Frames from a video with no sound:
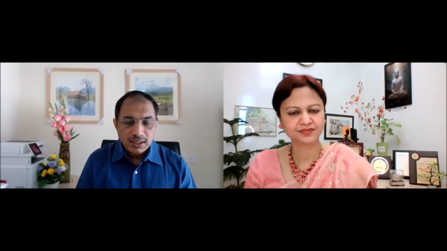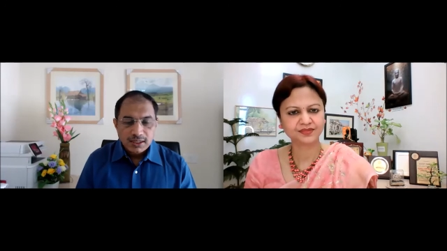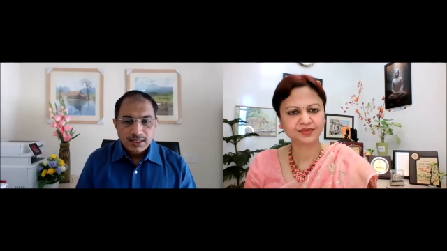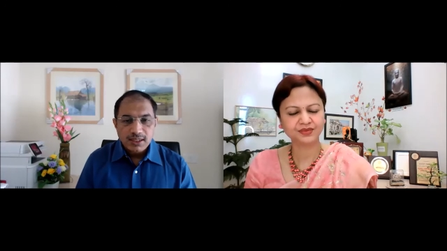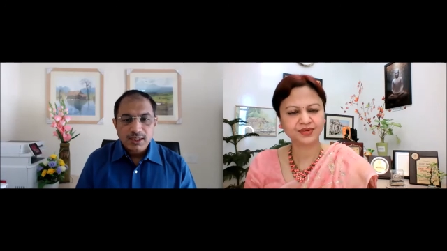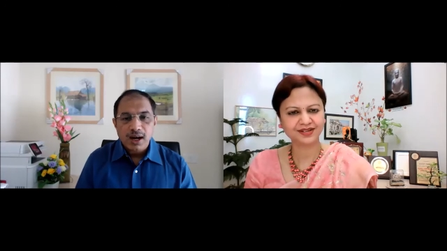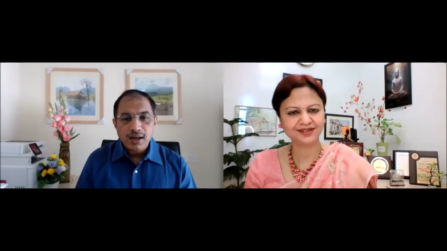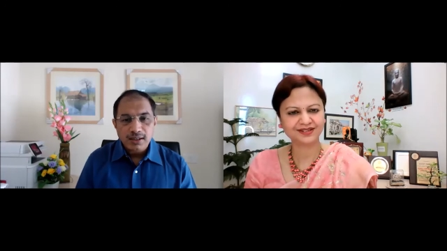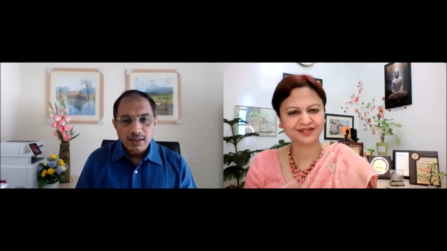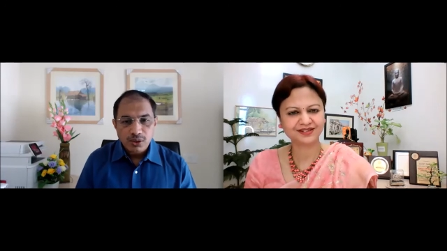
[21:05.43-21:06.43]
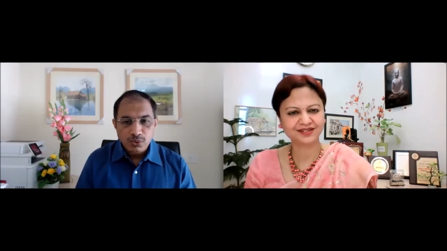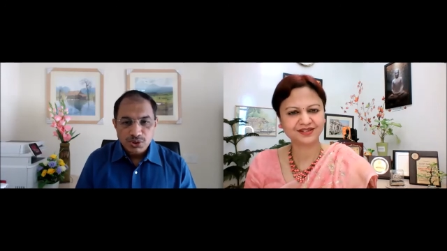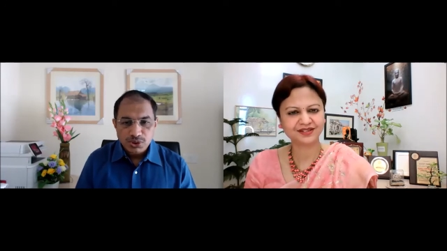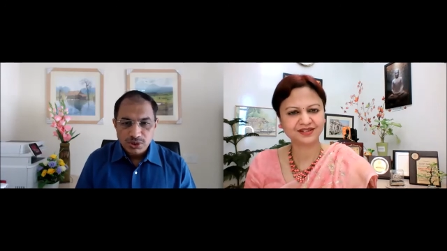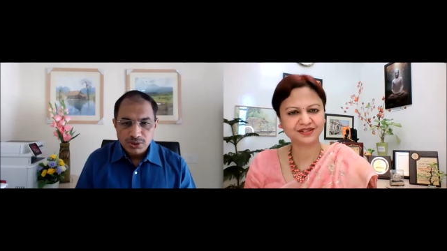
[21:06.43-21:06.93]
Speaker 1: they right. can't undergo
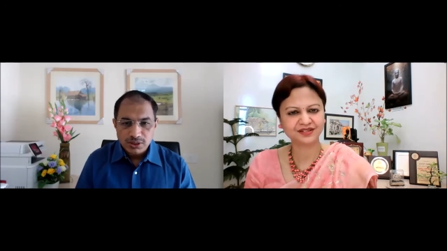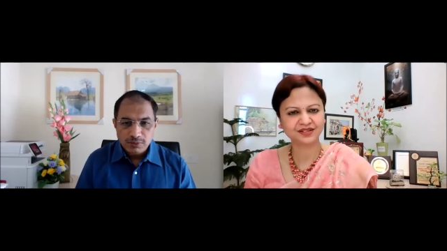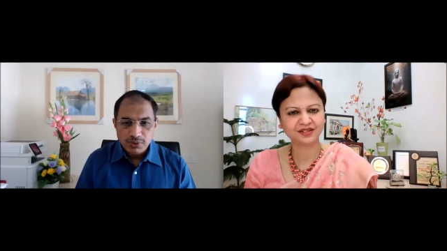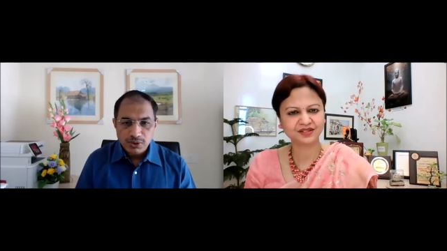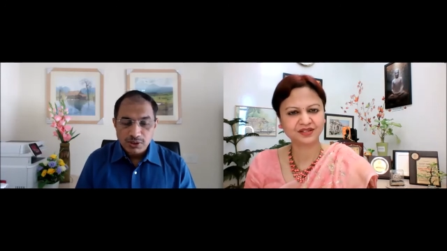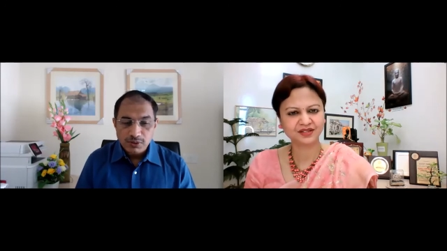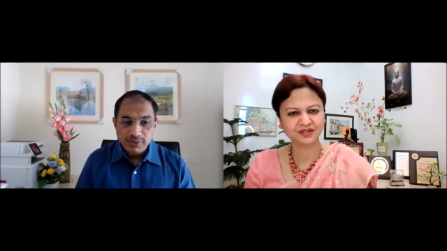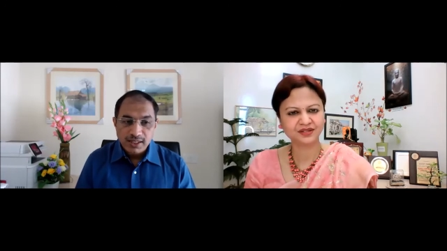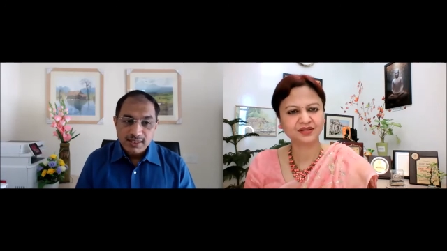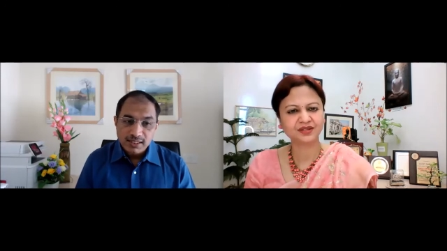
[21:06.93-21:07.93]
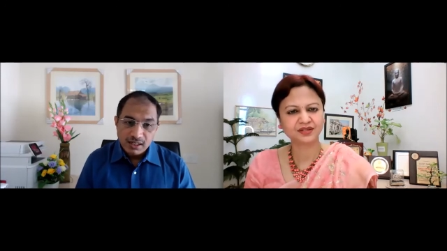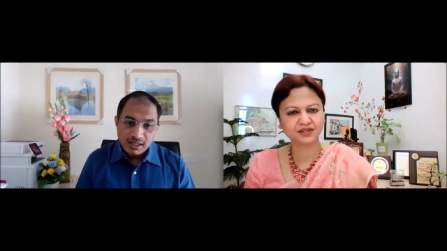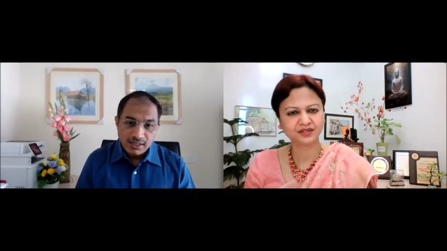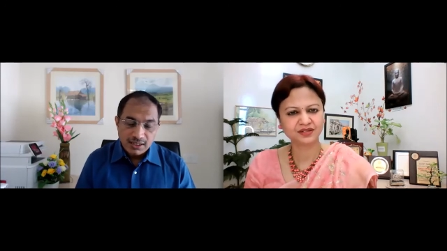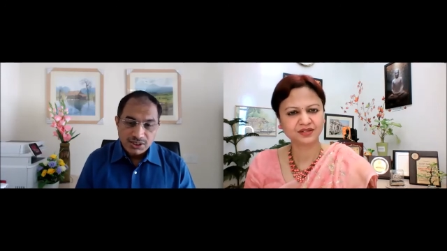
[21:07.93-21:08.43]
surgery because of their general
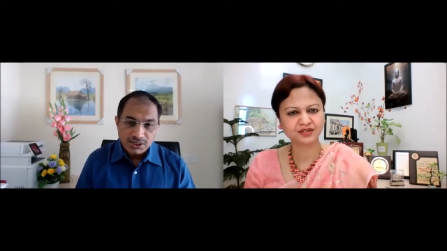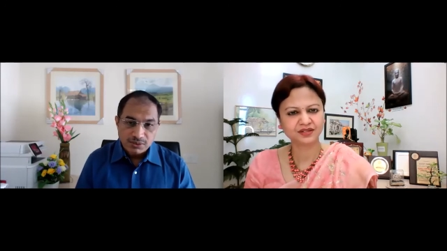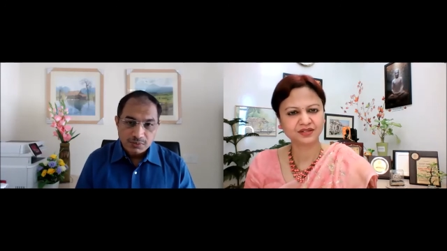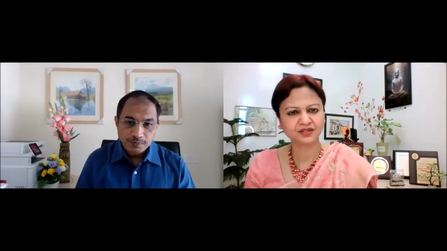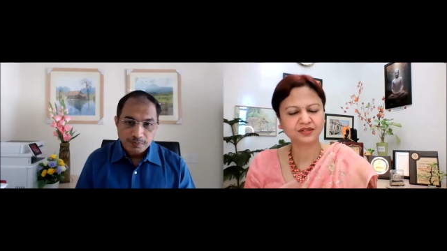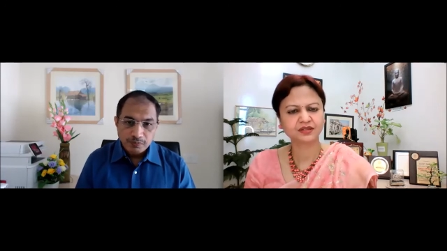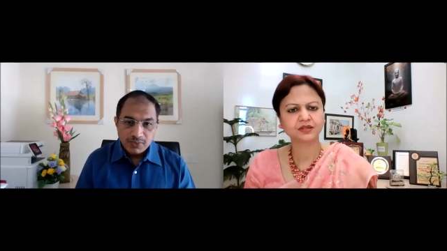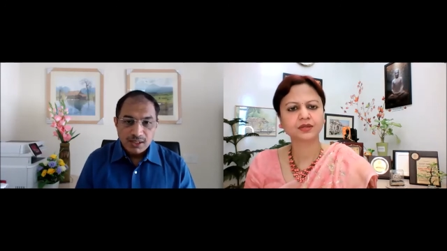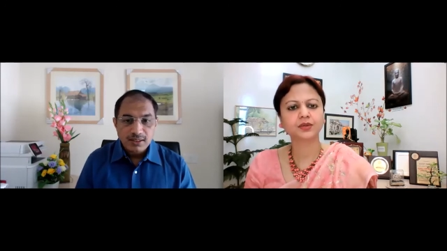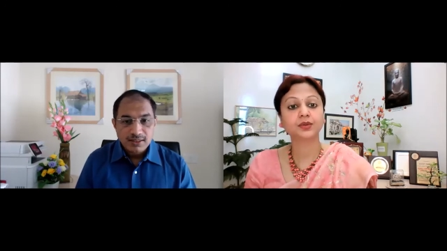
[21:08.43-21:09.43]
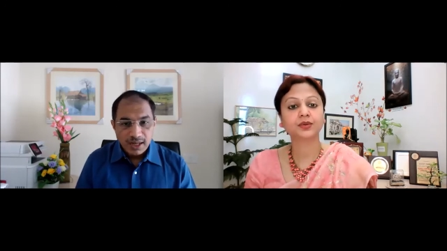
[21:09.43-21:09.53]
condition in okay.